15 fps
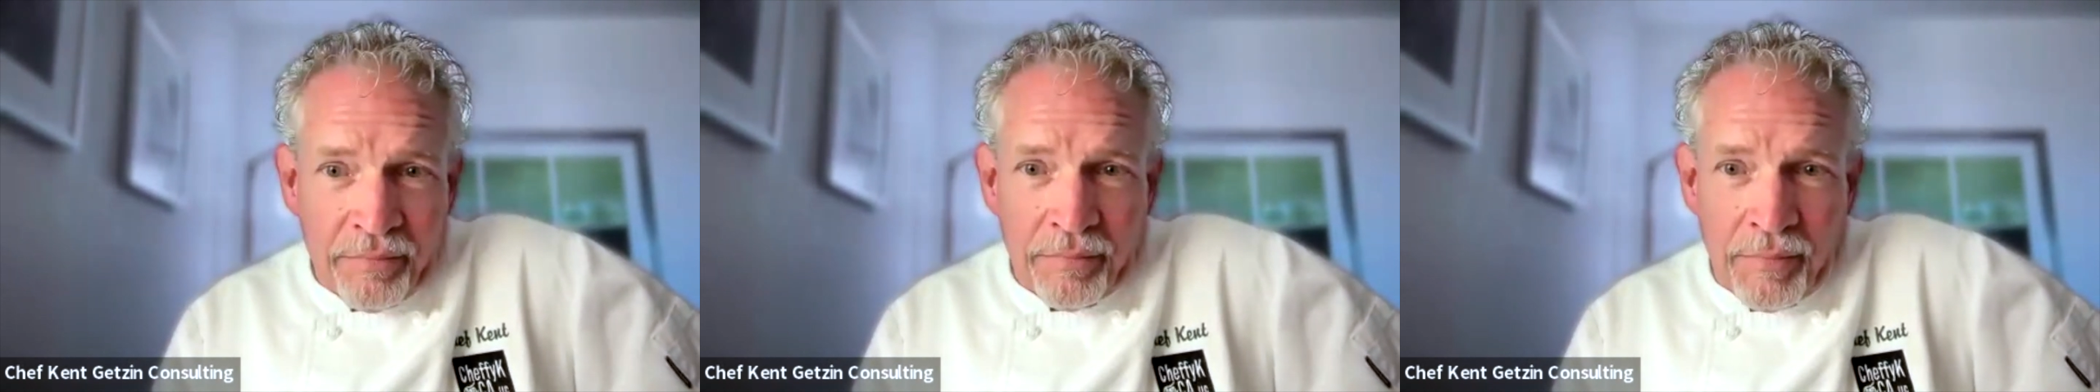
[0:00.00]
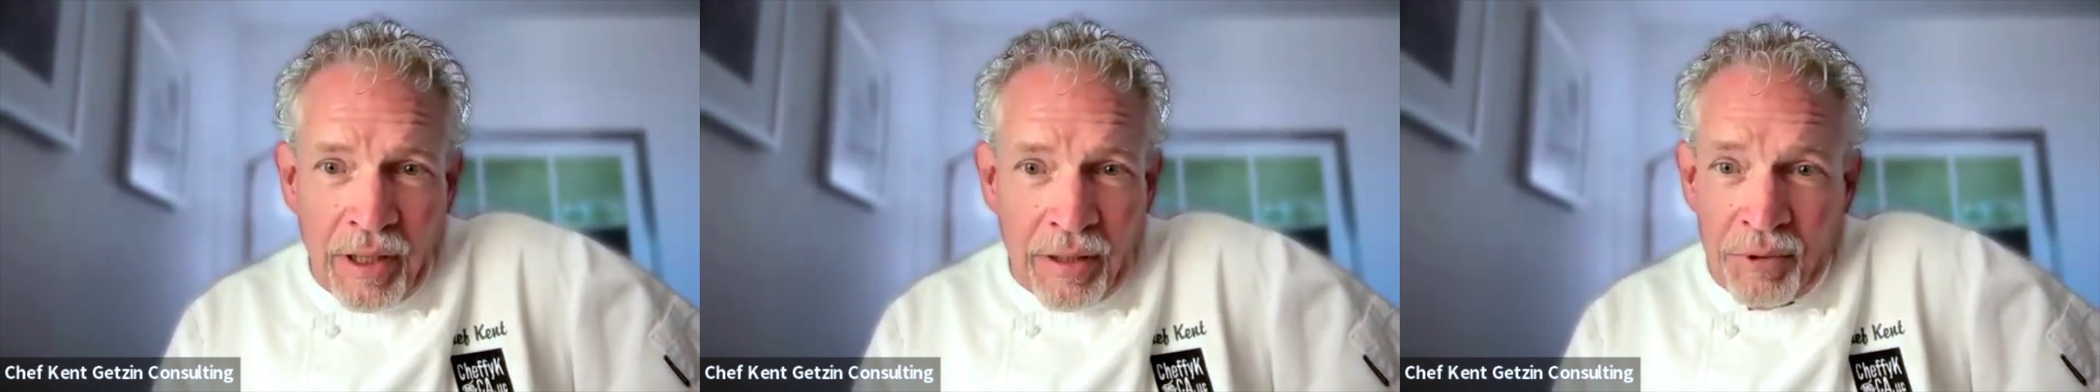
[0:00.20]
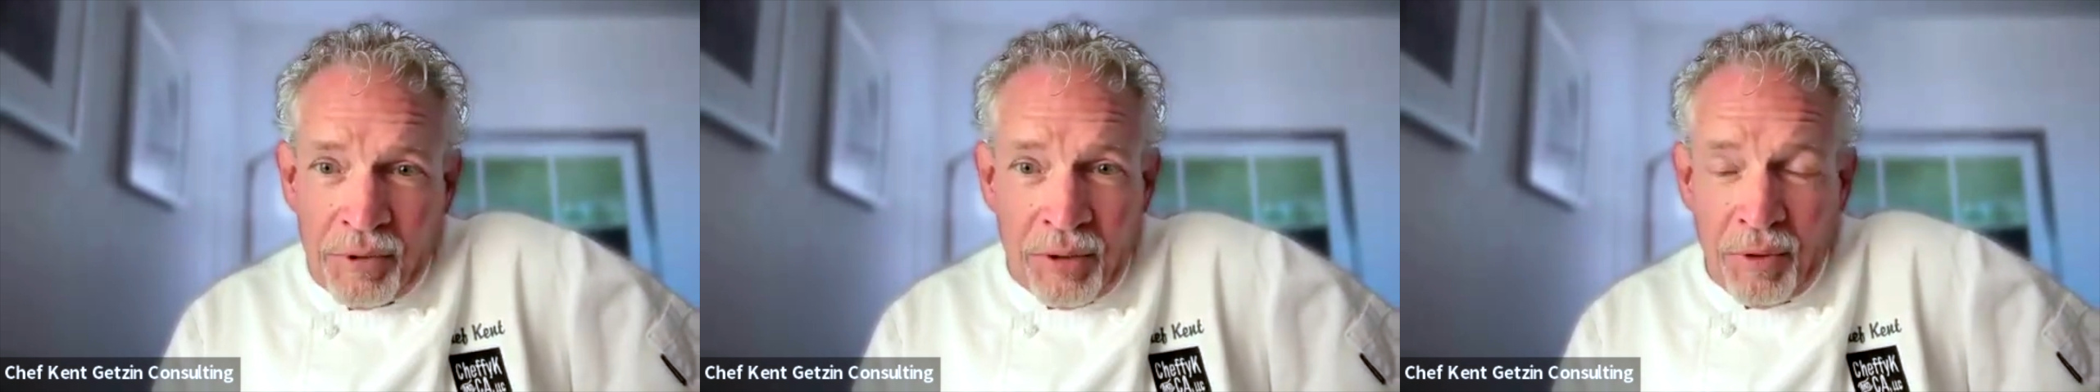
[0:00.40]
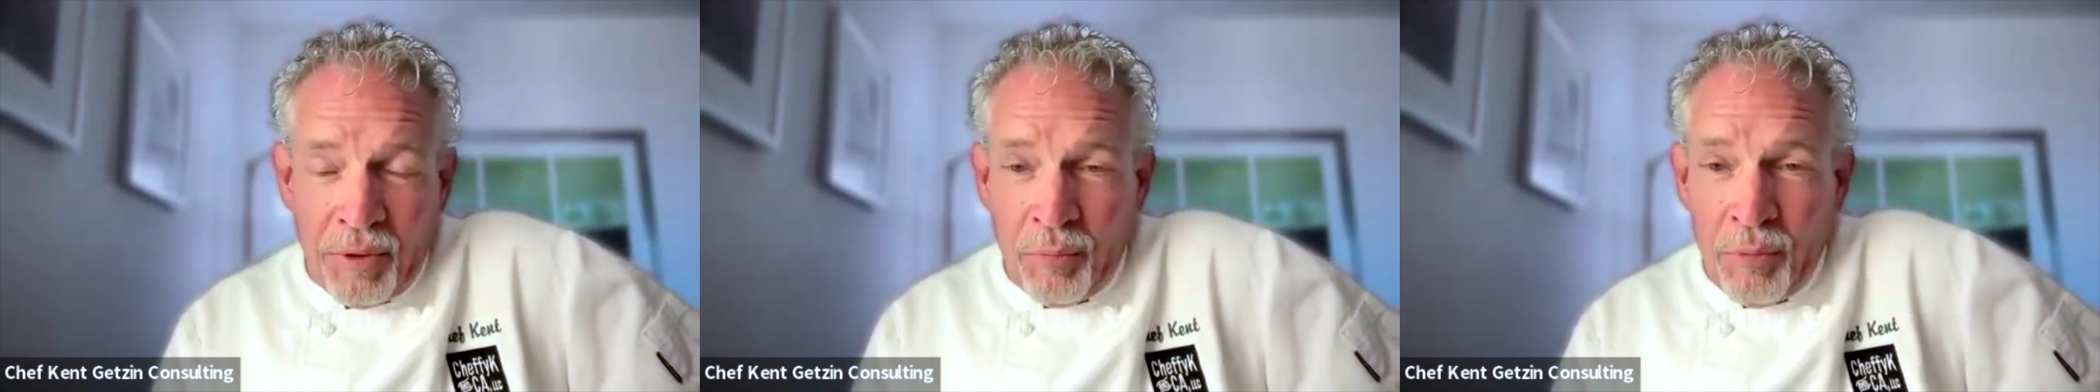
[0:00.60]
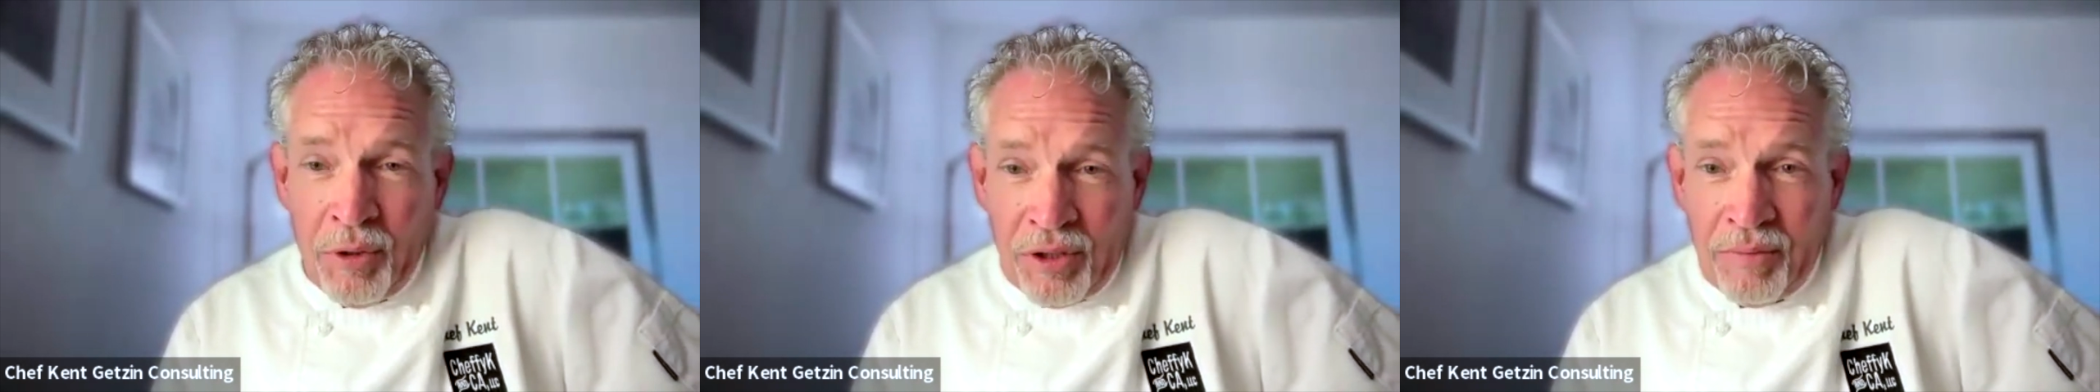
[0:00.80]
that
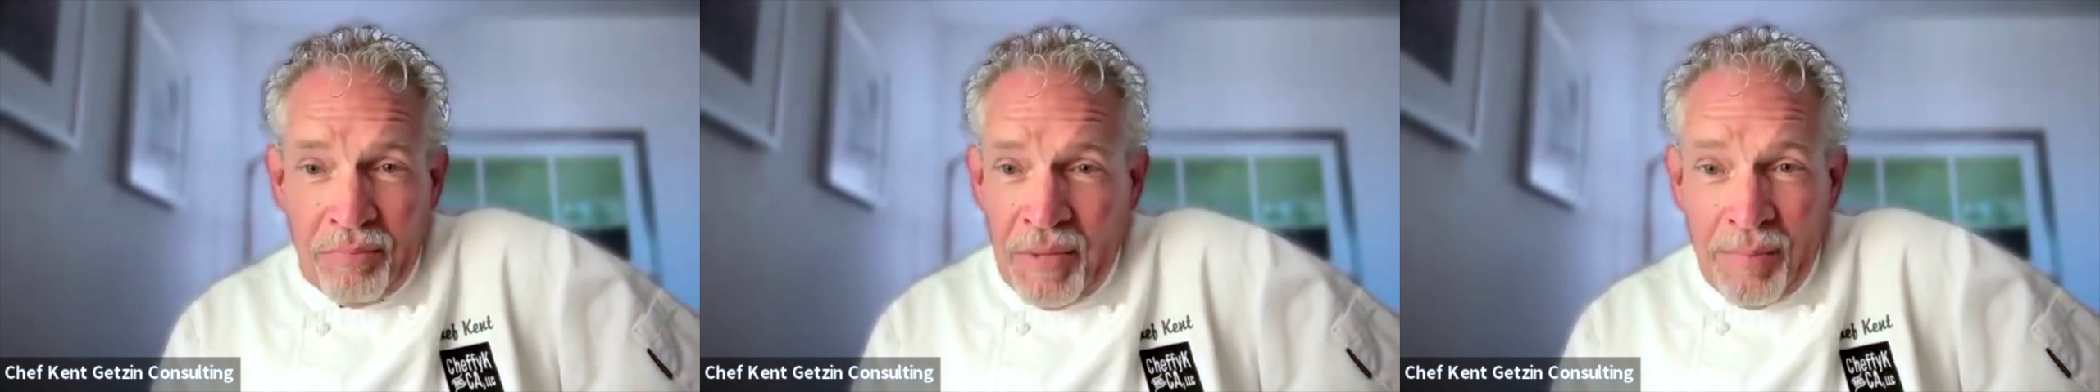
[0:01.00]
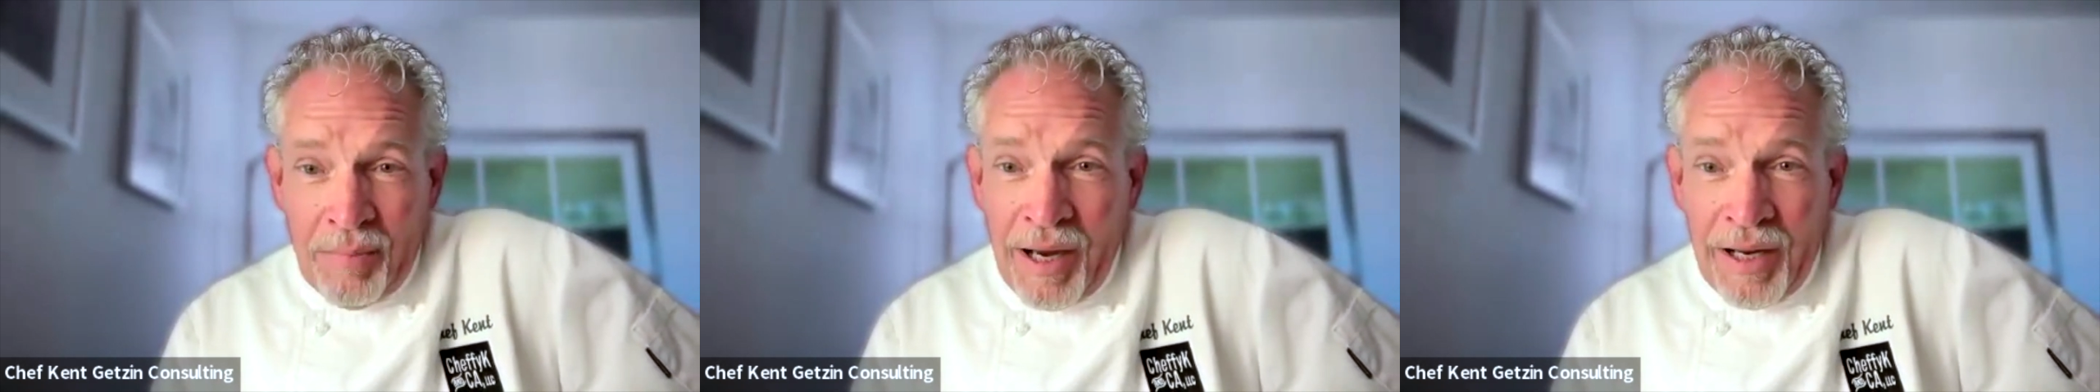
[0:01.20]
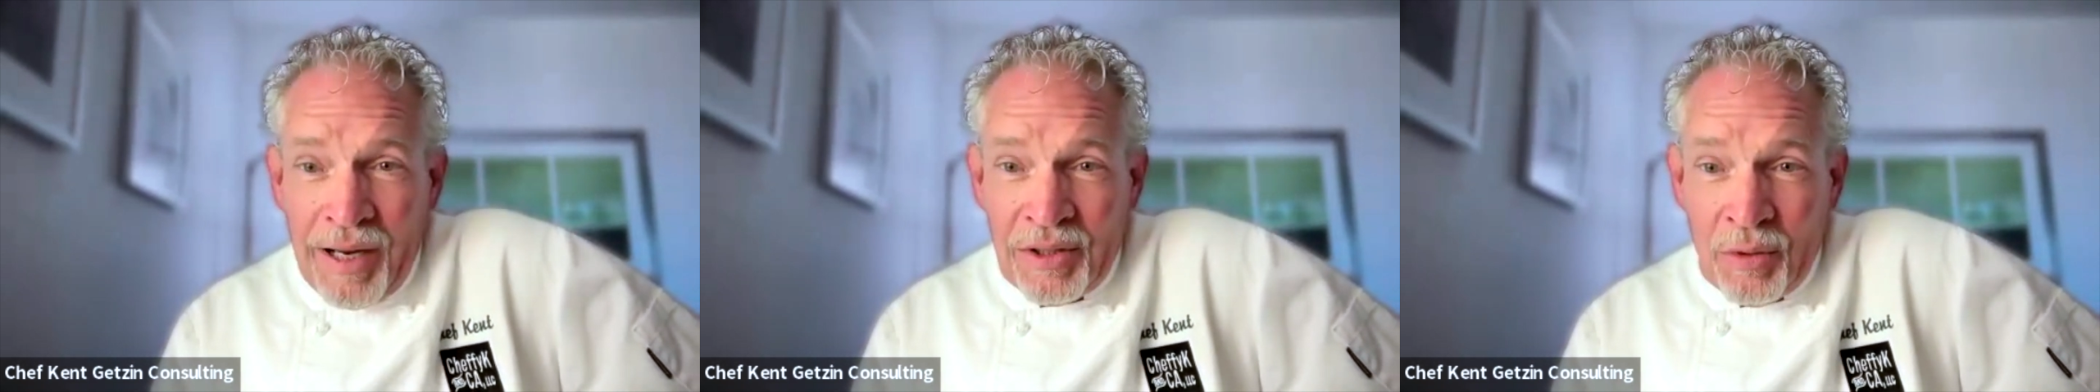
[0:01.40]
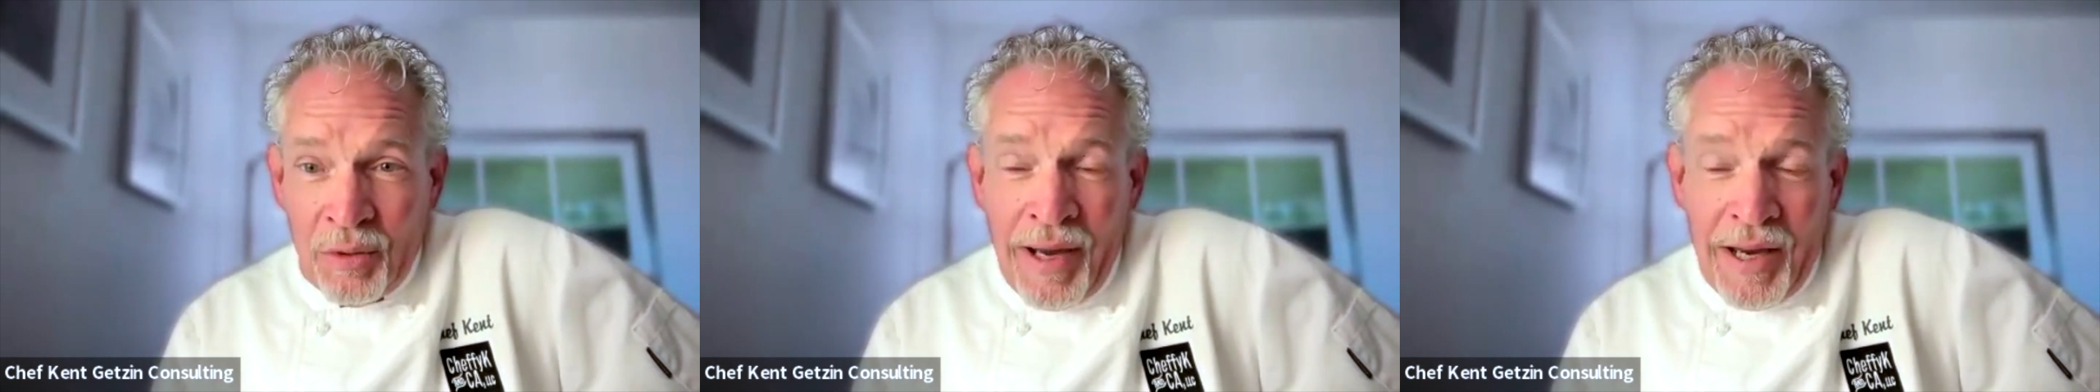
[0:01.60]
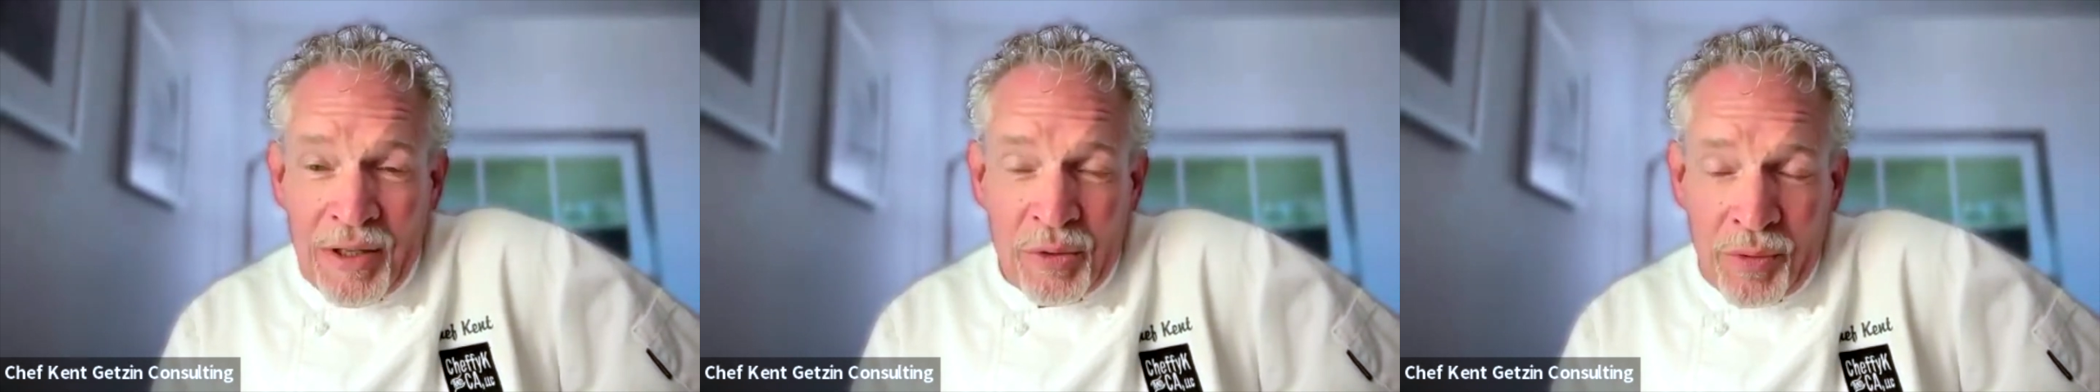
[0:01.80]
we should minimize the
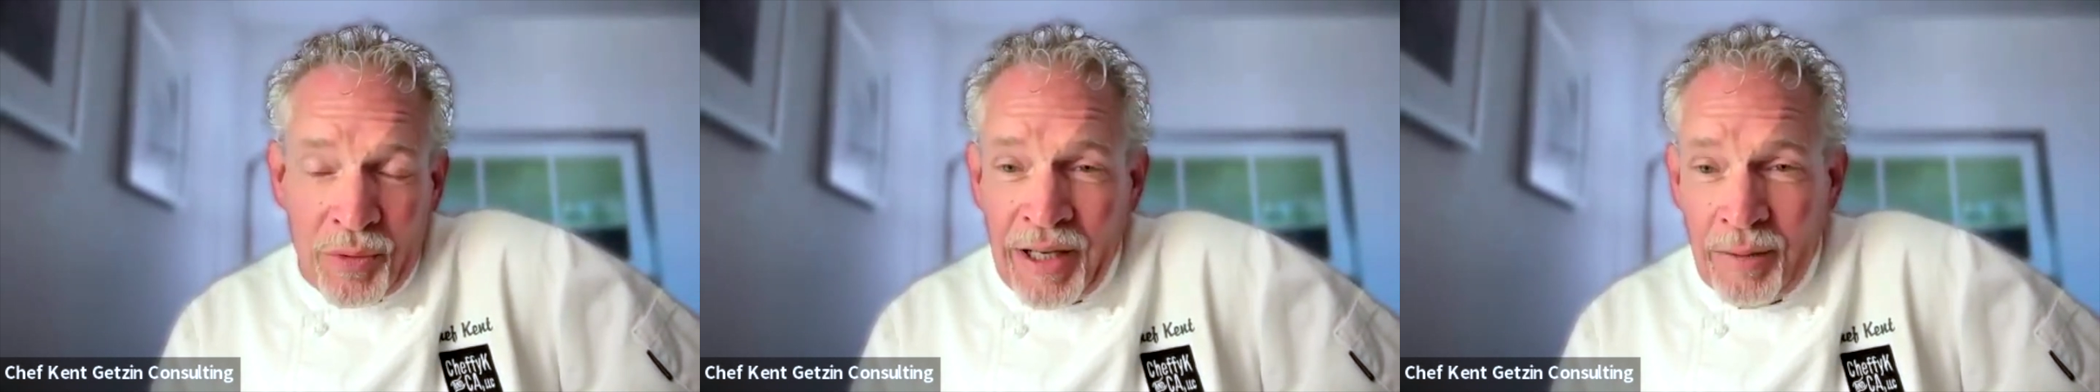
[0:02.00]
waste, right?